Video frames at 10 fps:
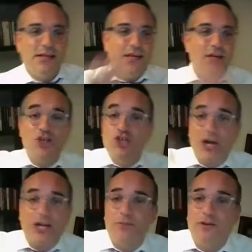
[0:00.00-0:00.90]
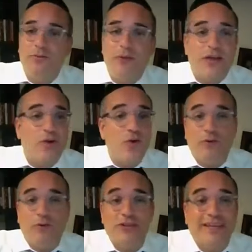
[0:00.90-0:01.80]
It shocked me to my core. I
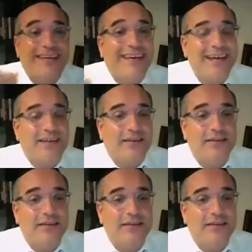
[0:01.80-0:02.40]
was a kid.